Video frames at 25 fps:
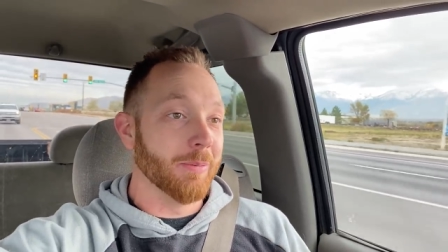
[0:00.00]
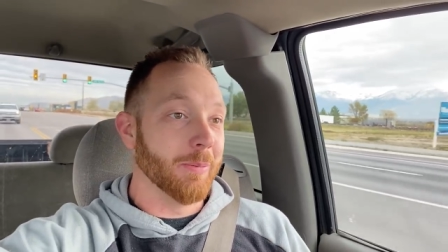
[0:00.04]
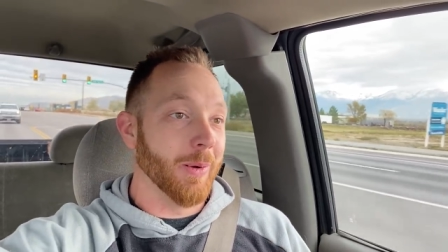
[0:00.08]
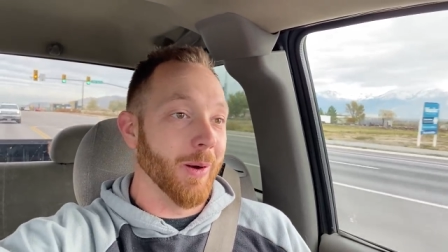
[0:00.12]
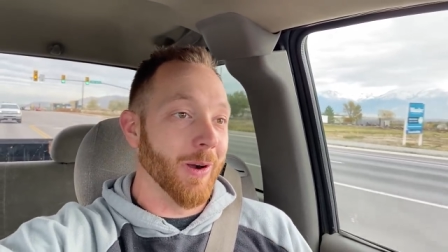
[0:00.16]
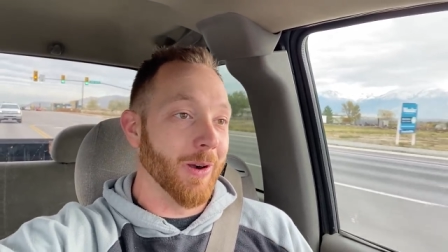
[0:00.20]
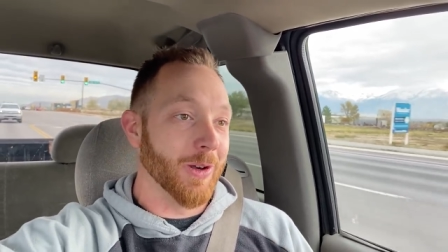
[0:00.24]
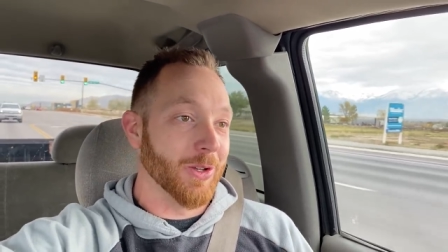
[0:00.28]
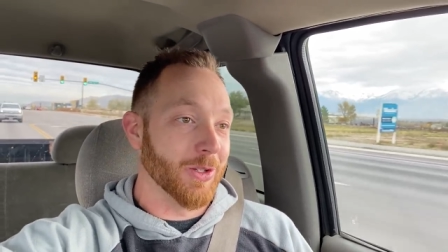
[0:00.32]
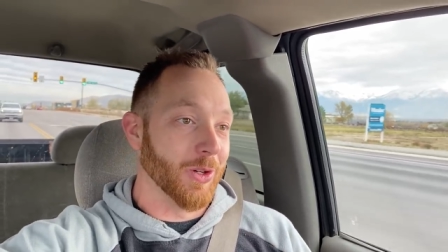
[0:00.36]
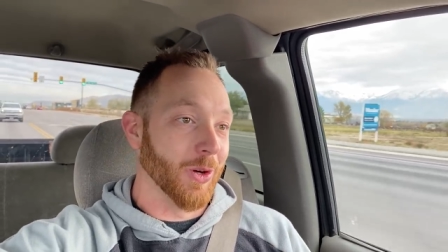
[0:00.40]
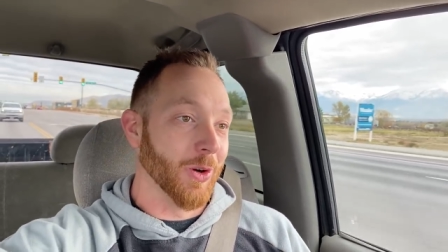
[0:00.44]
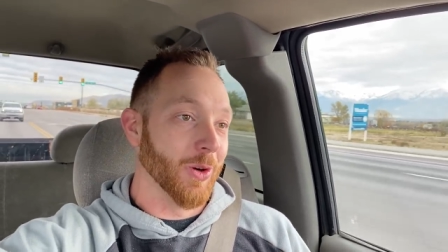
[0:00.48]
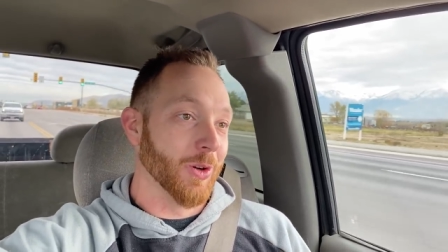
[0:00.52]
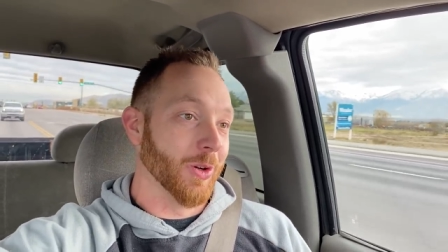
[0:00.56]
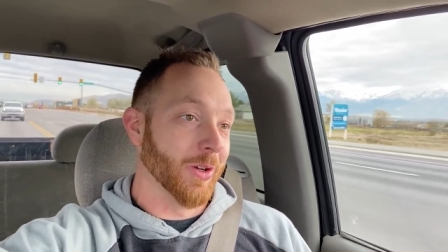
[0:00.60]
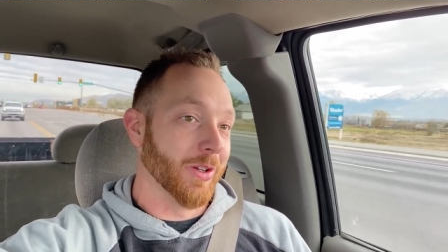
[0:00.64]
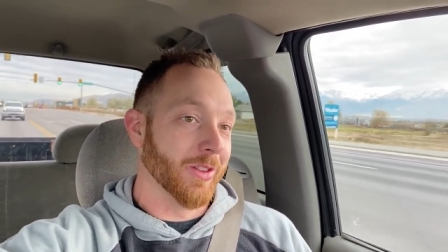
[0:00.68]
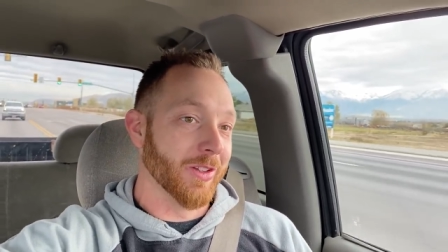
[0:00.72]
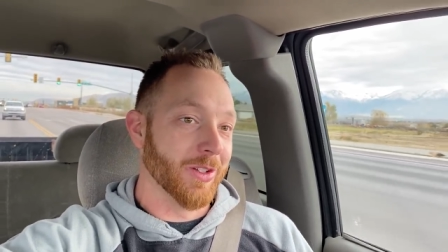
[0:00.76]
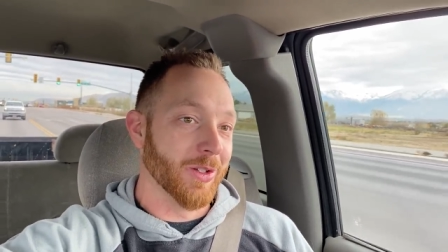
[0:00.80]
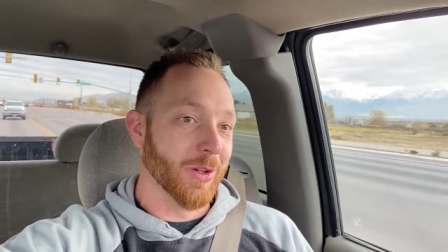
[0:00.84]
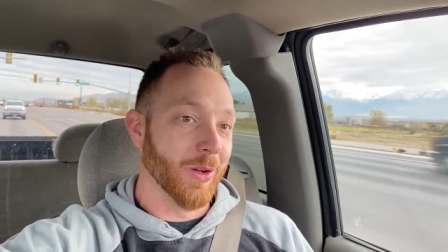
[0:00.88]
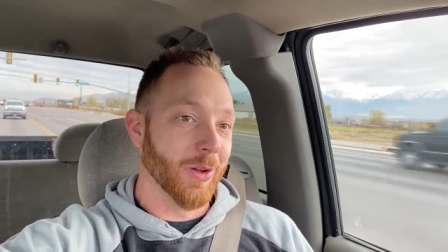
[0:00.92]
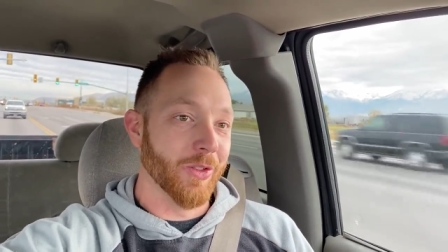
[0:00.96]
parts store during
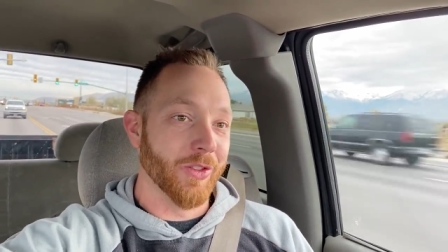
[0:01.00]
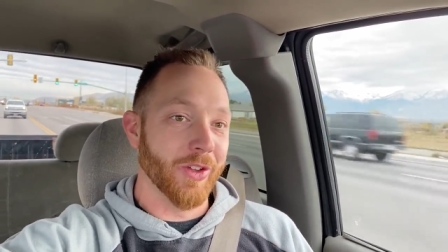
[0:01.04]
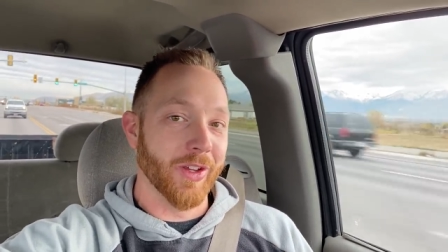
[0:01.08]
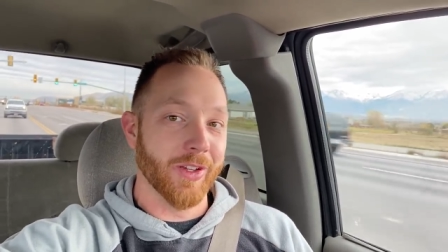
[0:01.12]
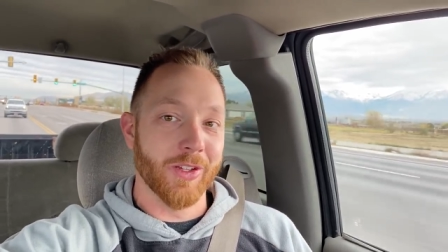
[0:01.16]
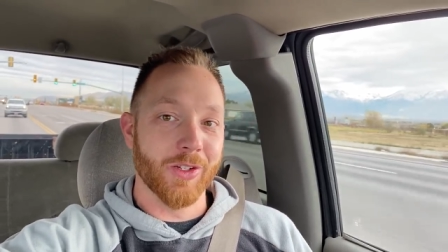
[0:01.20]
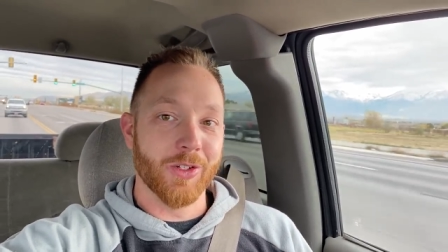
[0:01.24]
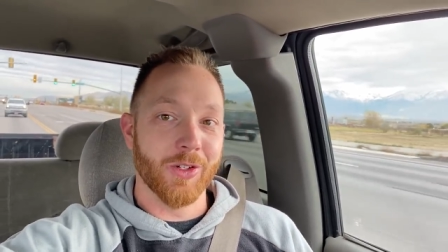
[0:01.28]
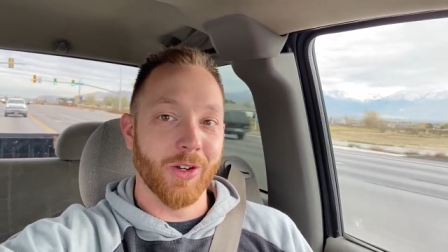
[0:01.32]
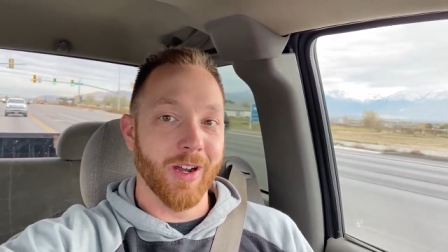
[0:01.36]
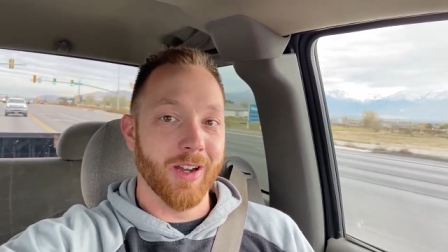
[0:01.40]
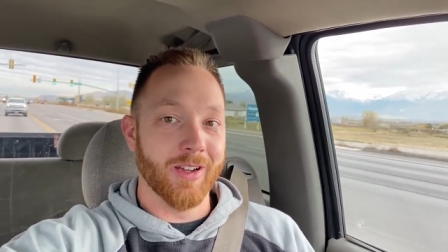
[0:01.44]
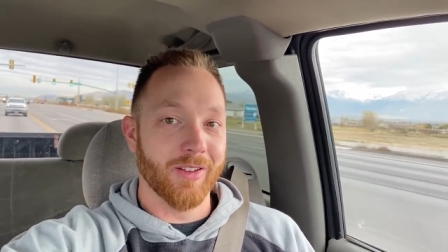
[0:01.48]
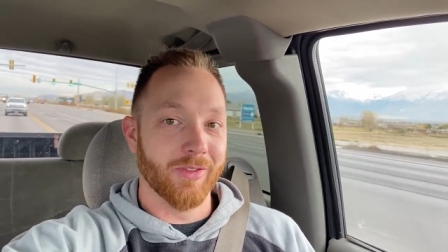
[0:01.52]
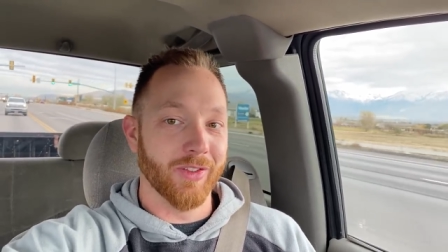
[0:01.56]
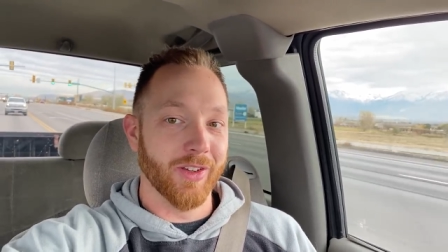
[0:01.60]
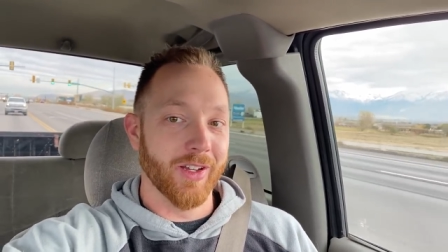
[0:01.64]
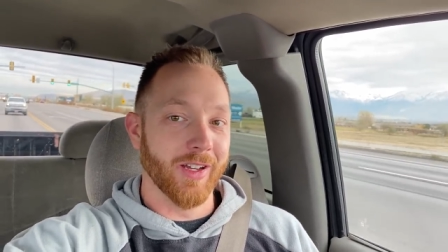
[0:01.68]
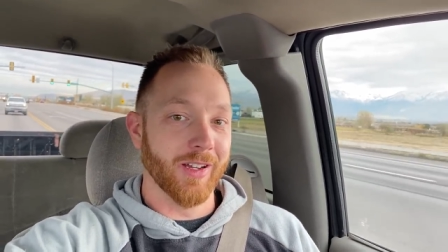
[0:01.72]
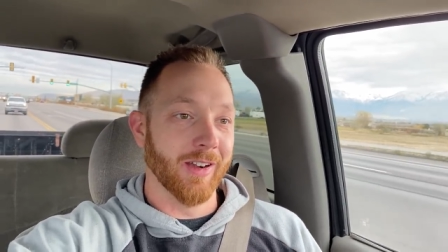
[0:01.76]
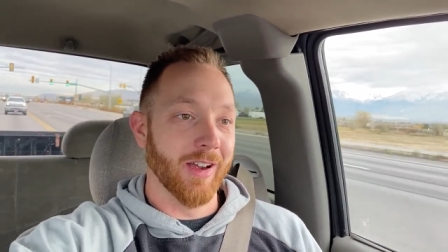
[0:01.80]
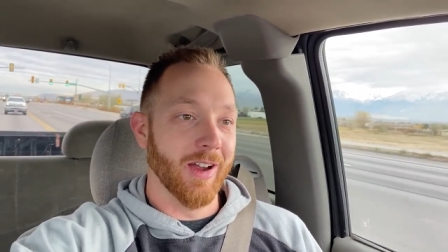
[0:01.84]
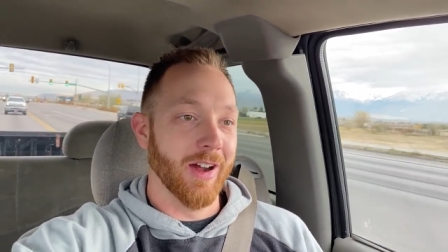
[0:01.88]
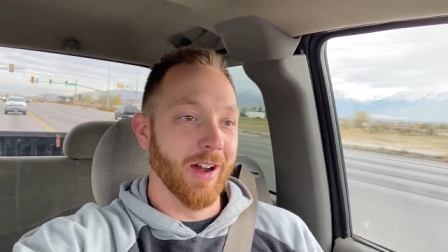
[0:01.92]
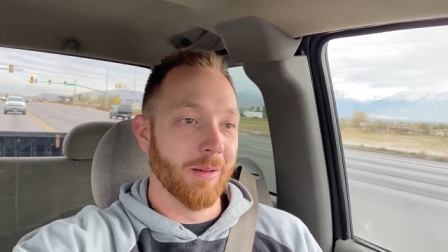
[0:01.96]
this whole thing to try to
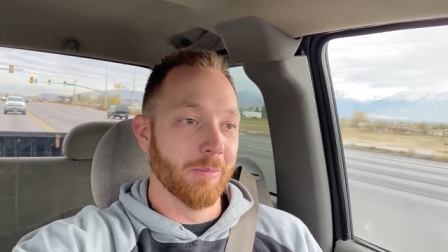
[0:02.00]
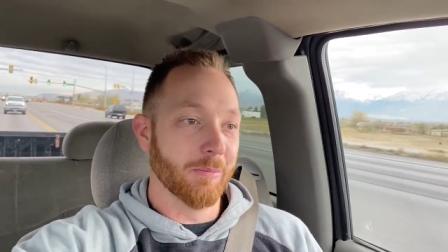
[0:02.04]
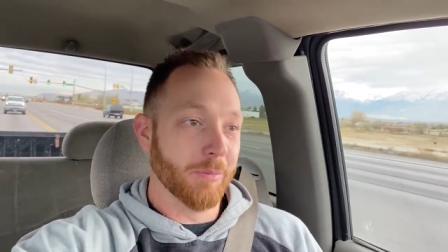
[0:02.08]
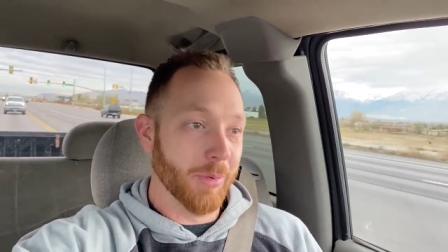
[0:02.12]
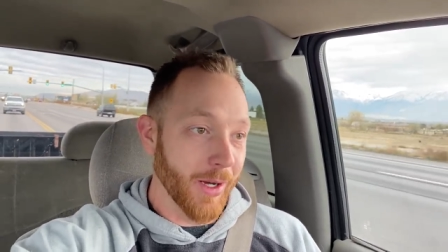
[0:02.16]
figure out,